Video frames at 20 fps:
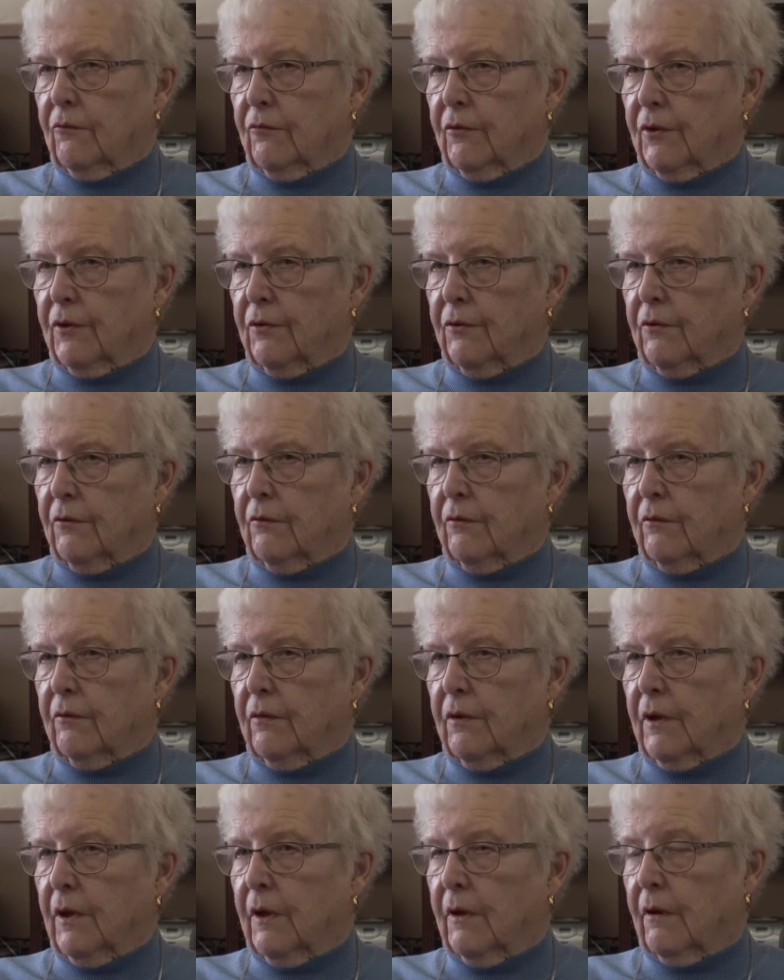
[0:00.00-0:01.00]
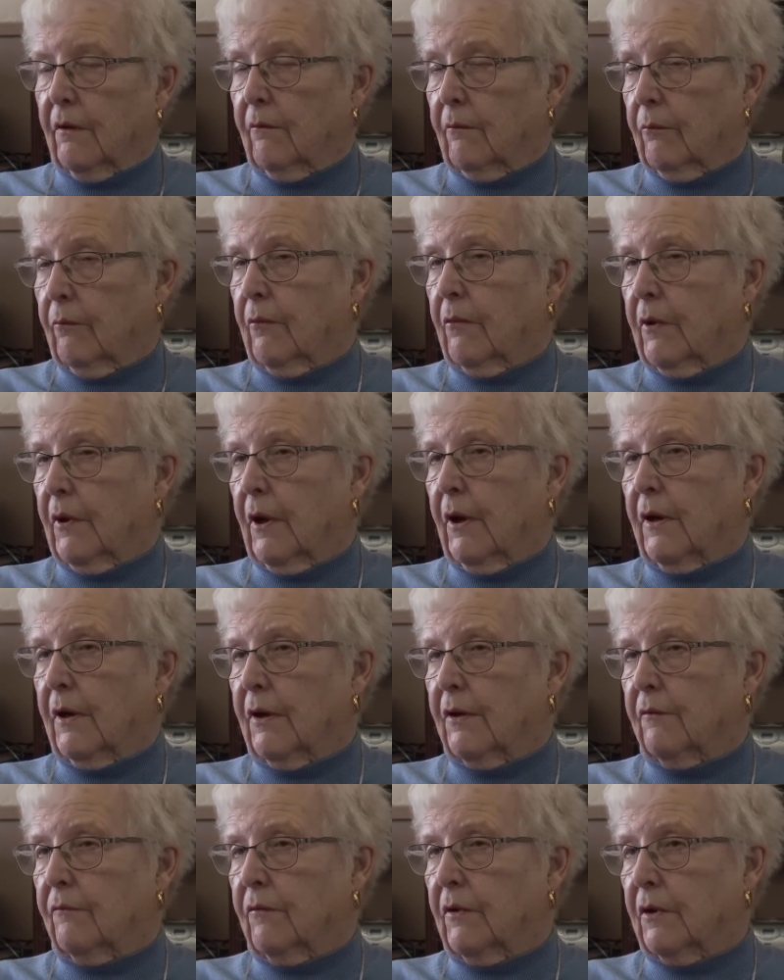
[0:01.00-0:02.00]
sisters, and the
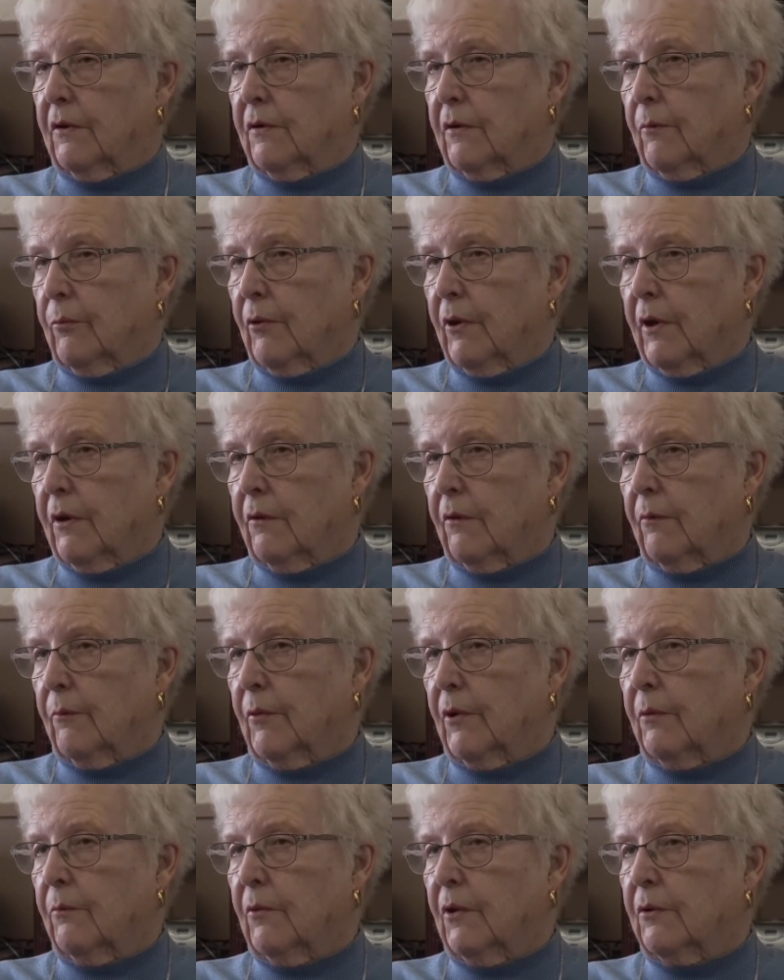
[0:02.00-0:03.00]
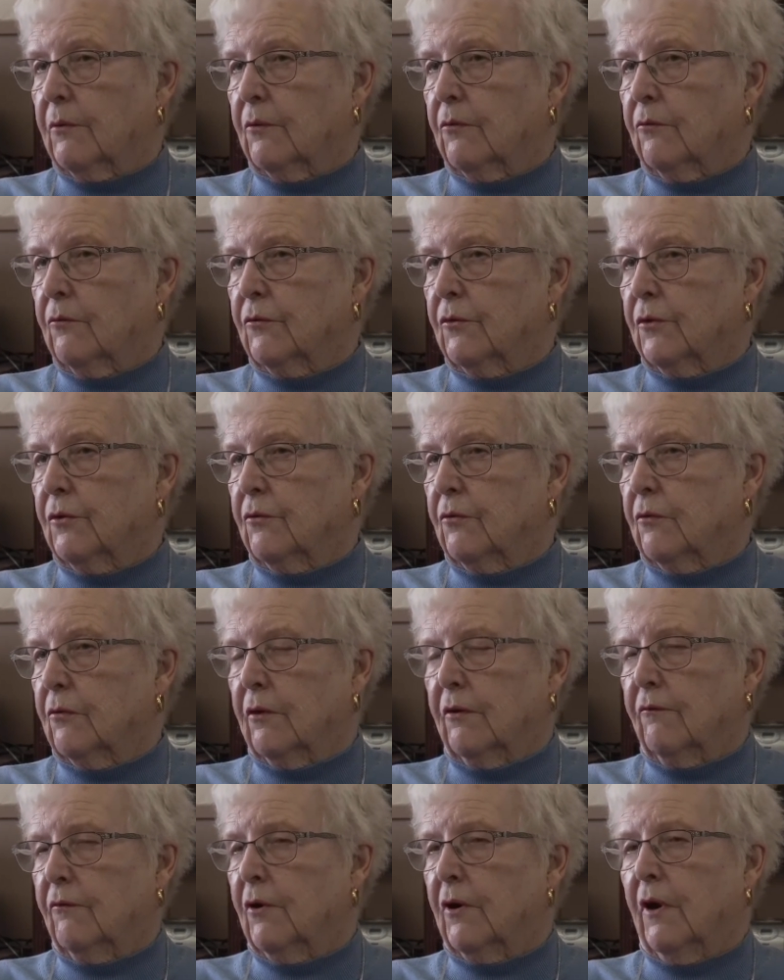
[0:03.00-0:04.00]
youngest one was a brother, but my two sisters,
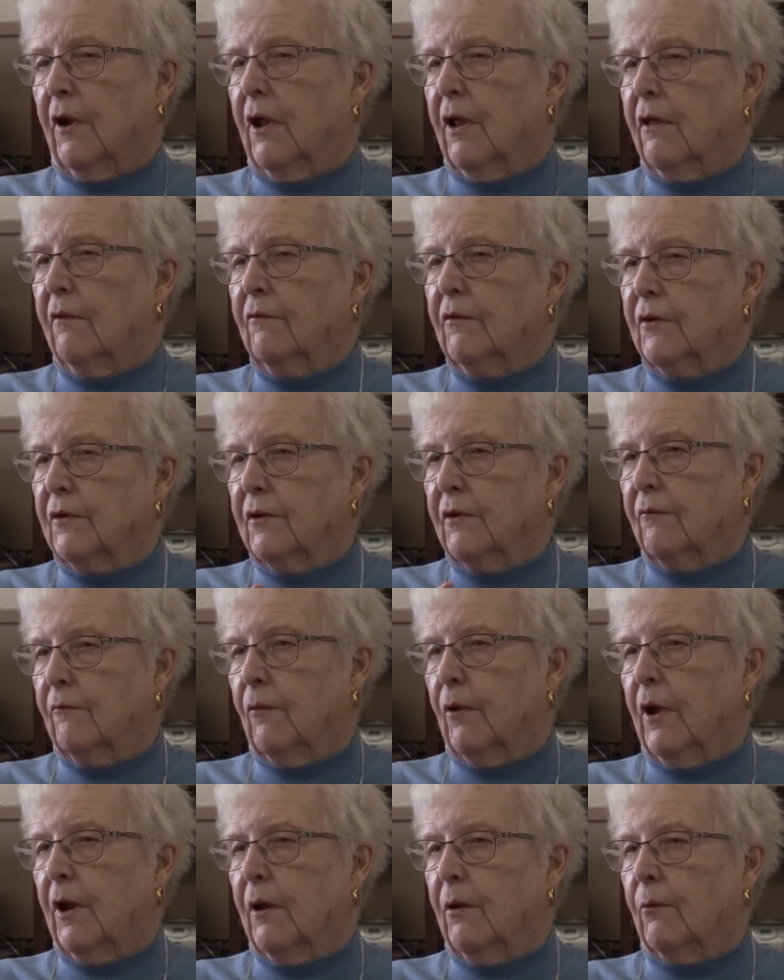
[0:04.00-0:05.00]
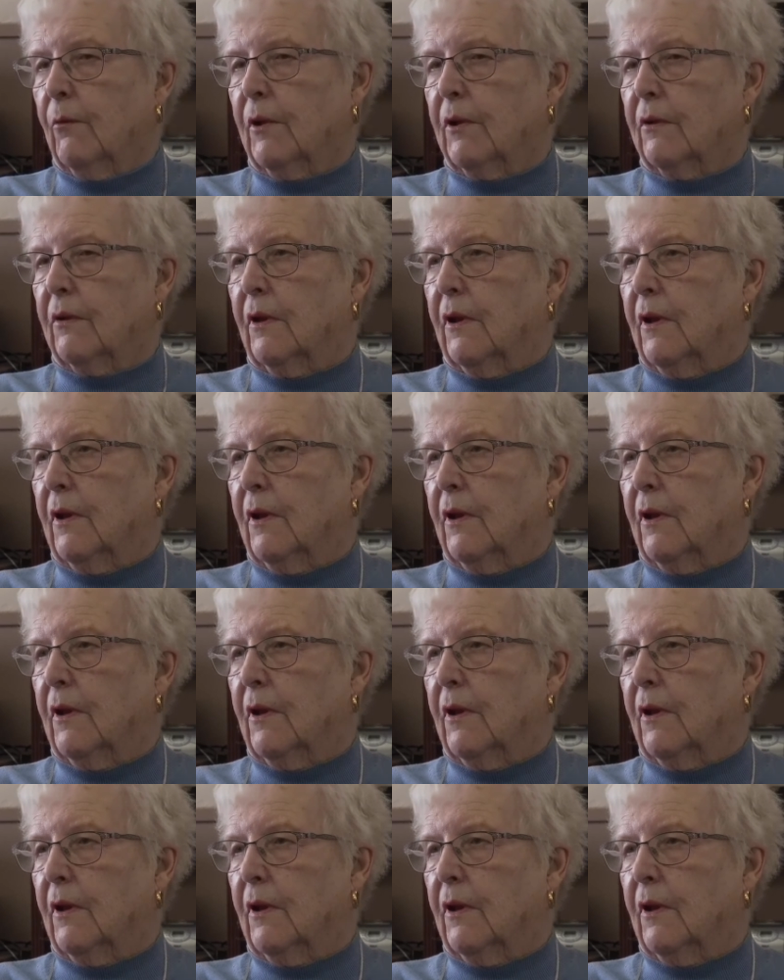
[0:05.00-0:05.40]
they were always involved with